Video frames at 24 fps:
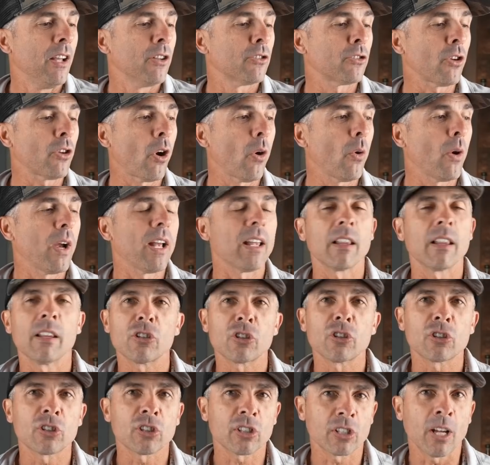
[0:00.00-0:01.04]
So
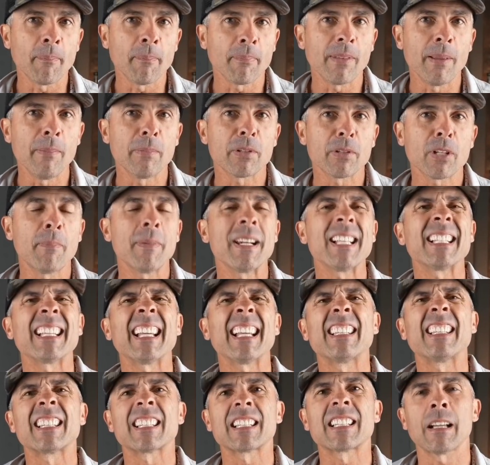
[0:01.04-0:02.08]
some, somebody
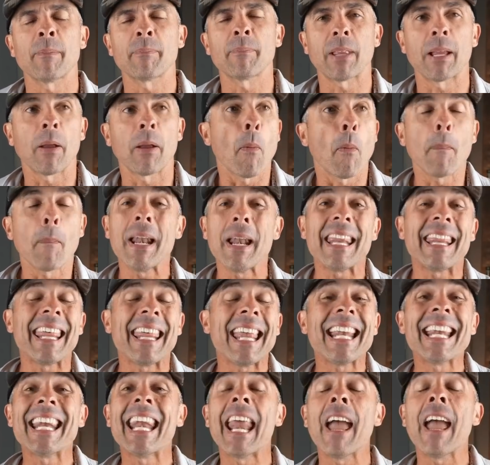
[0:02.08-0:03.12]
said something, but
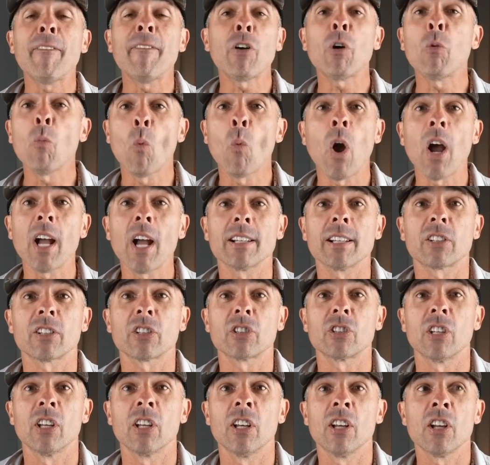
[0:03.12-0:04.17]
they never
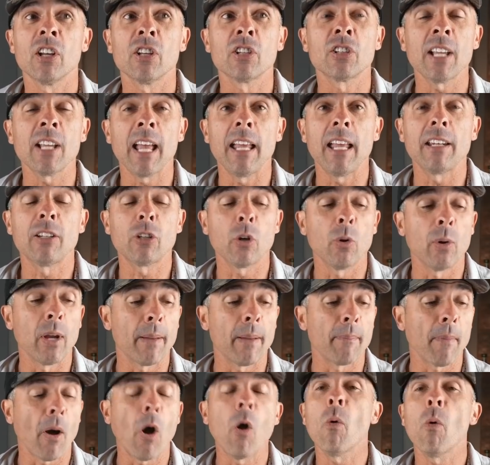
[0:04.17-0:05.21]
once said to
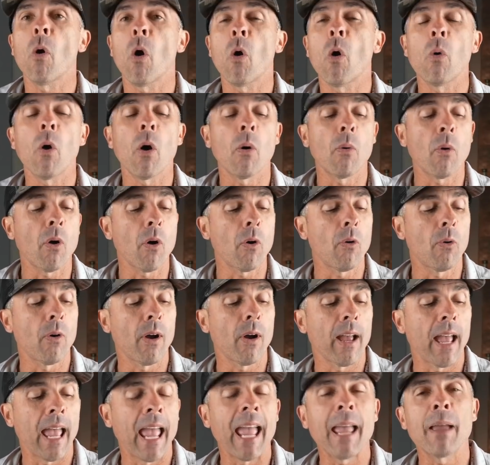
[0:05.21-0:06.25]
him, oh, oh, oh,
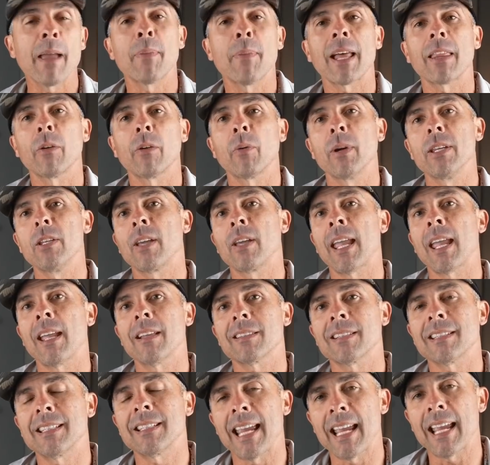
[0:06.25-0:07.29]
oh, hey, by the way, you
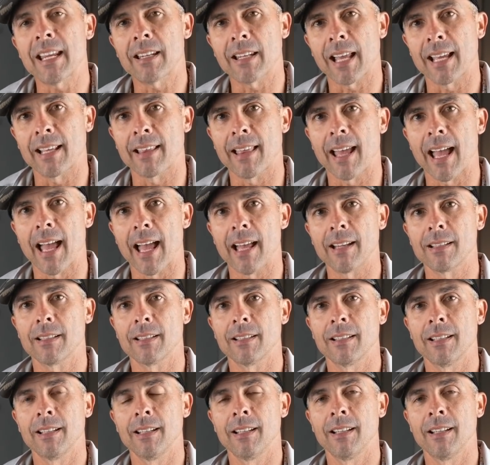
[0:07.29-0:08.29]
can't stand like that.